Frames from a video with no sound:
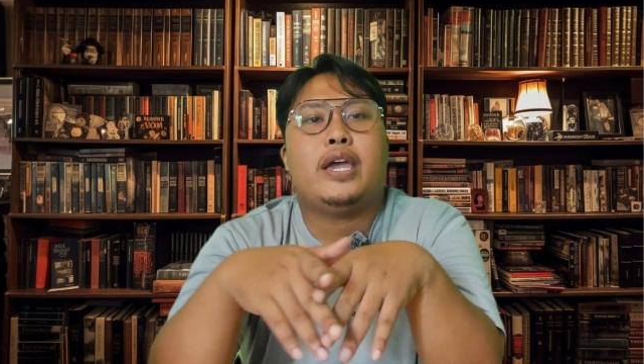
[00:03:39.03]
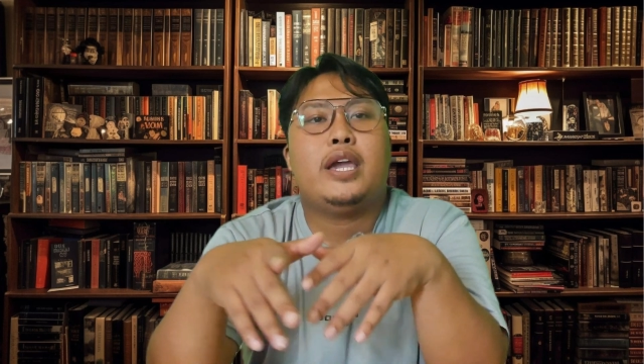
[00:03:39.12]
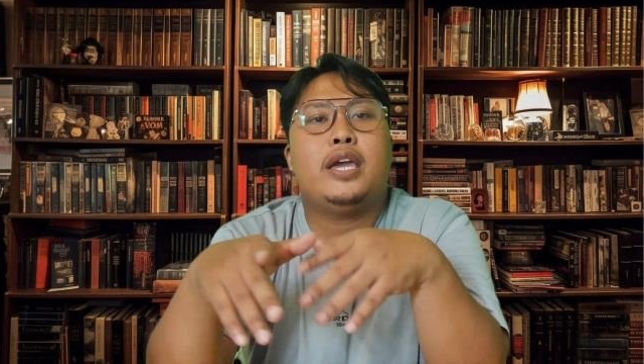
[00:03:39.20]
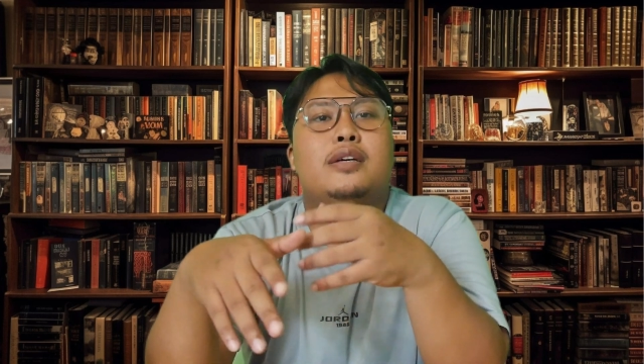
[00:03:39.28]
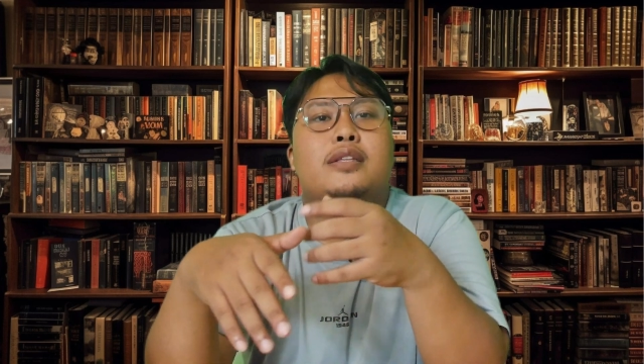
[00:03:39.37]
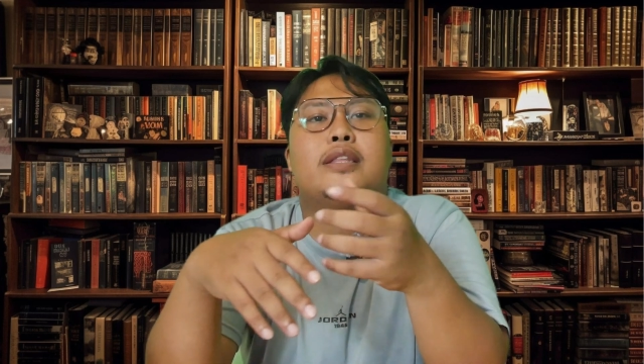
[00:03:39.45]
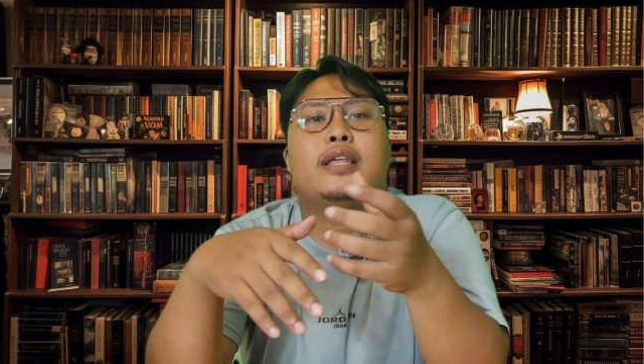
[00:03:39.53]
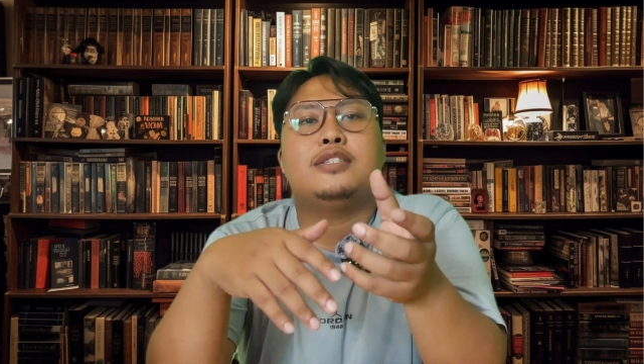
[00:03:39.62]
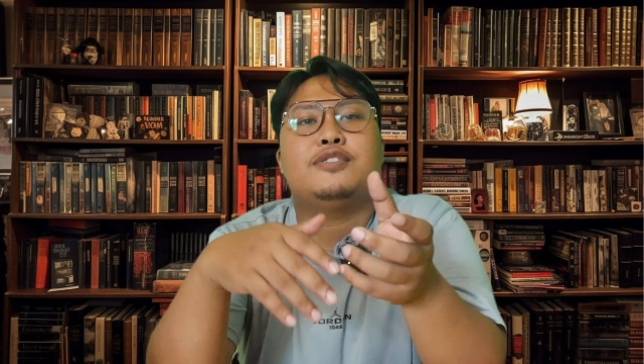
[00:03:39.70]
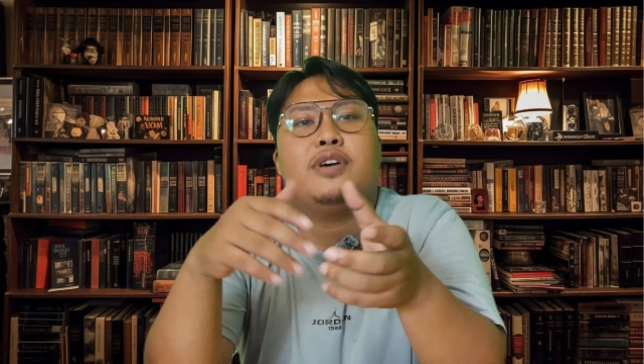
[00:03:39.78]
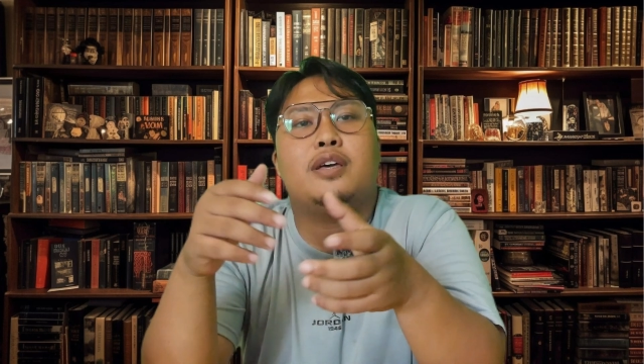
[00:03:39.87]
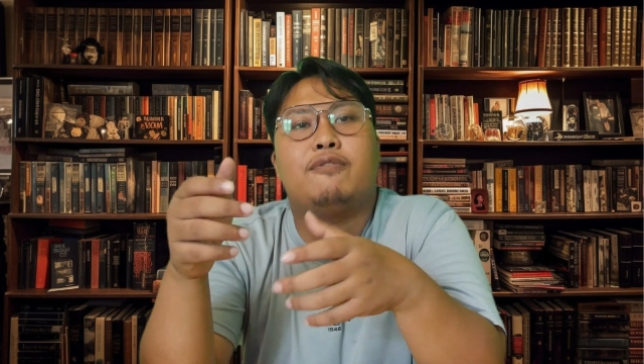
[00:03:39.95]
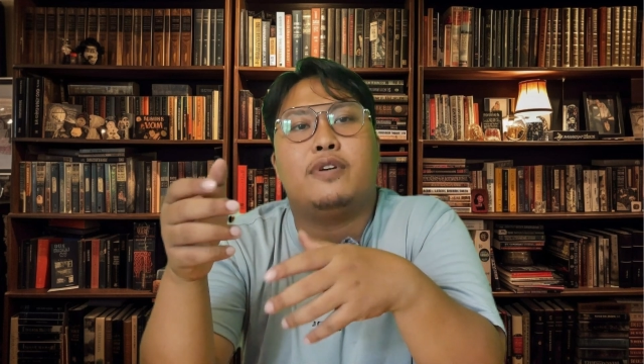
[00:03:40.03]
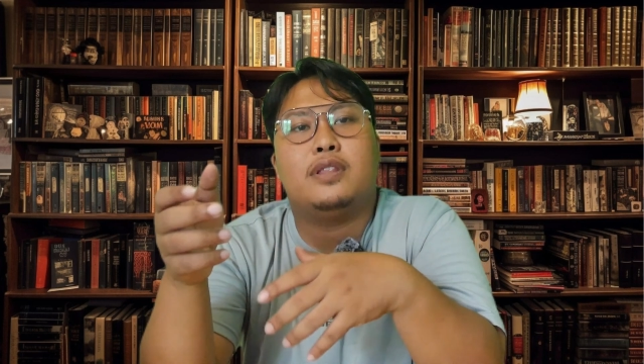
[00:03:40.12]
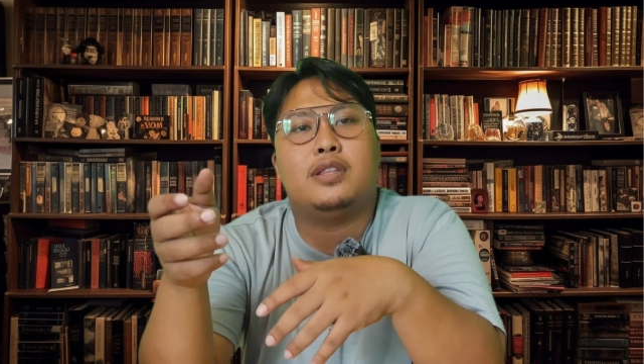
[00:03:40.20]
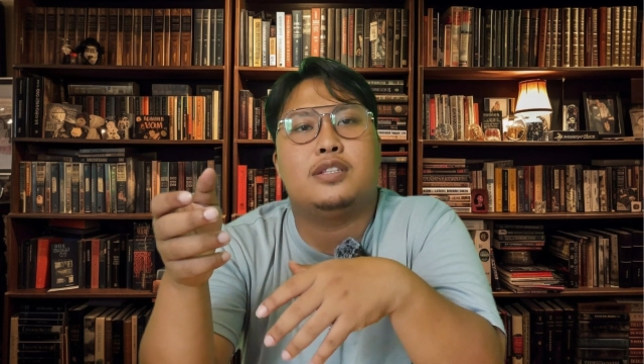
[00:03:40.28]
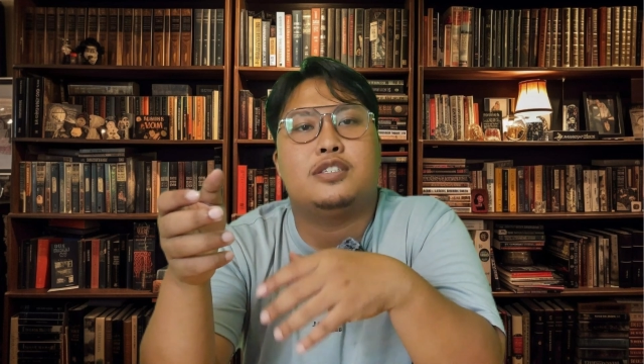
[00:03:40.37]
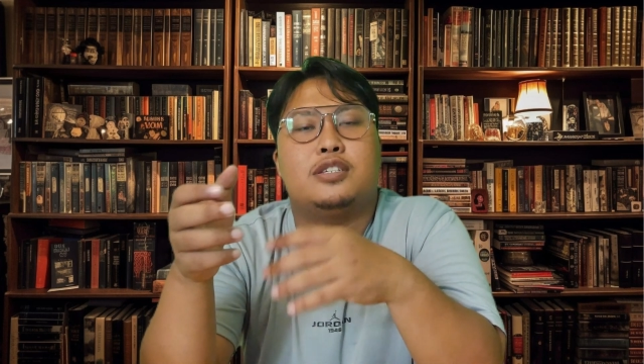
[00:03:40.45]
in a tax
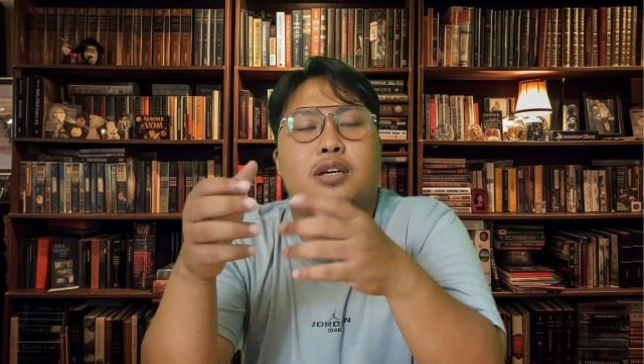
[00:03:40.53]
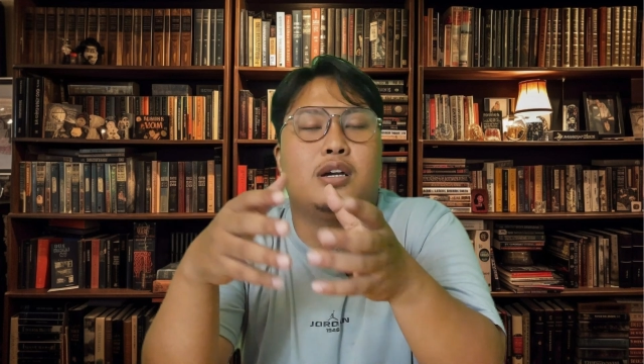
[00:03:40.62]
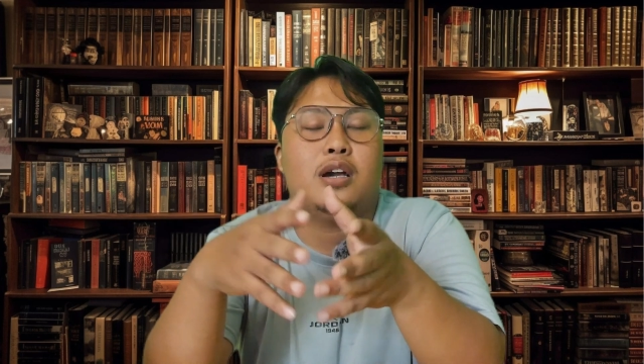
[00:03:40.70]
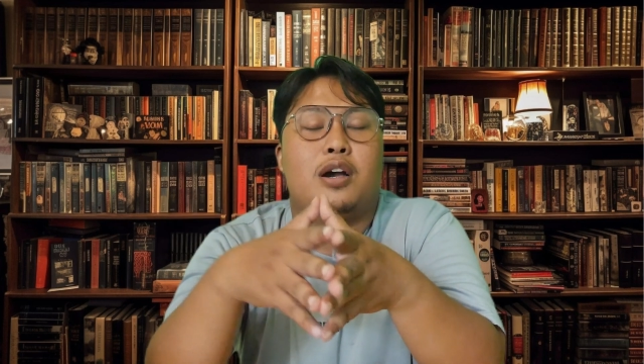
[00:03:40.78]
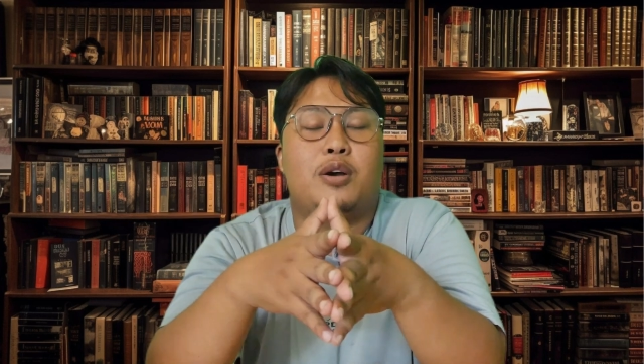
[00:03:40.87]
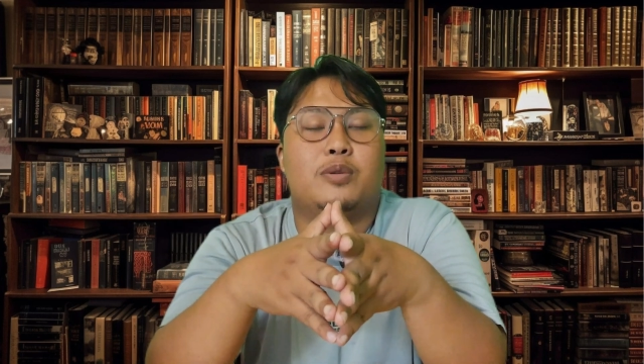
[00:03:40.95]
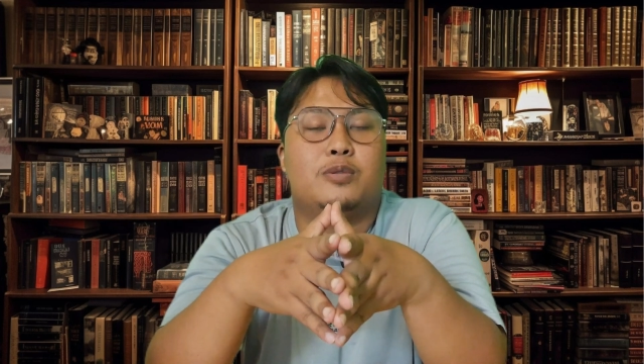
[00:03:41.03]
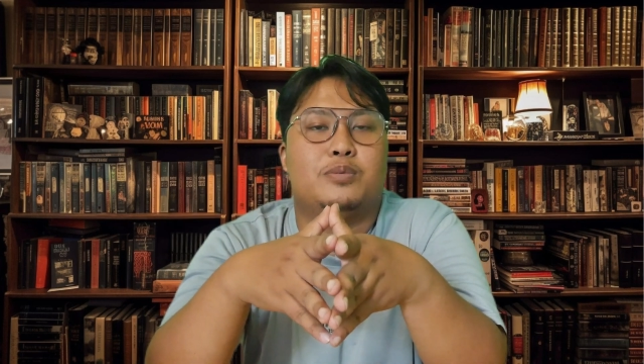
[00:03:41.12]
advantage account.